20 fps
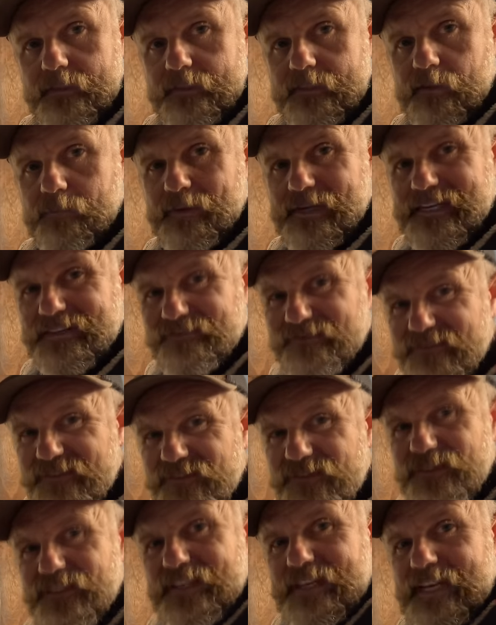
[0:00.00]
Then we
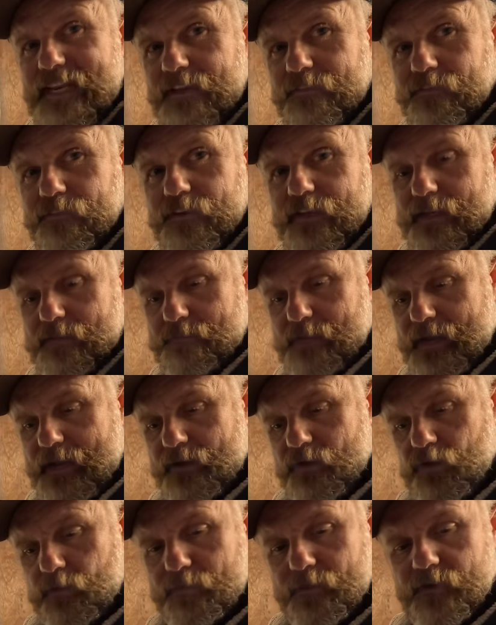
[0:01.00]
lift it by
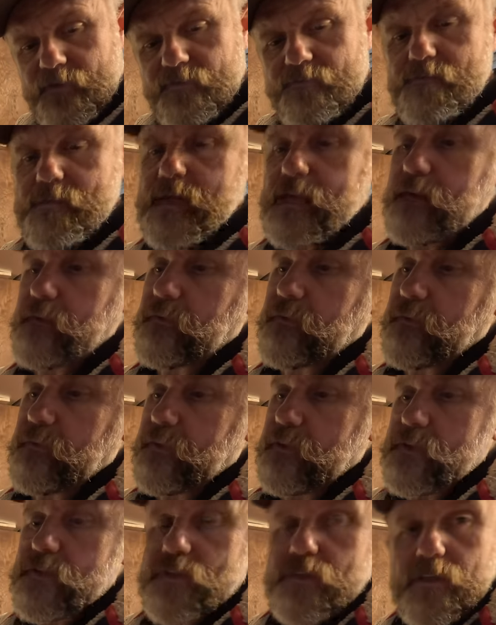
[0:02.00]
a couple of mil
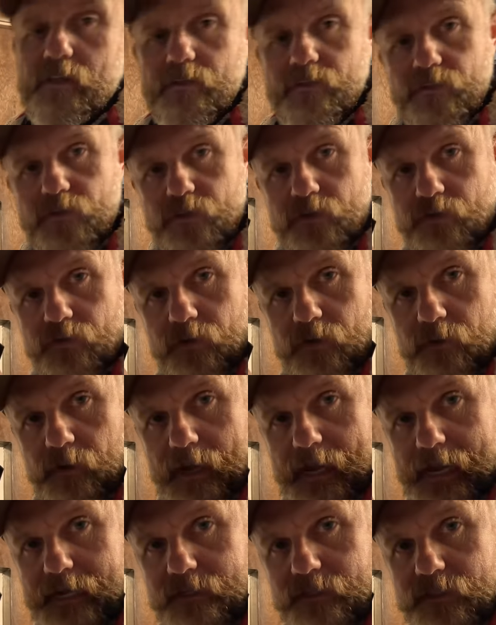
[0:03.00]
so those screw
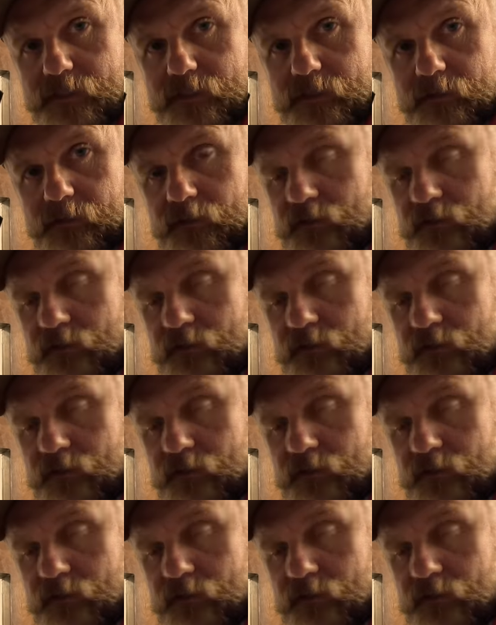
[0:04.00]
heads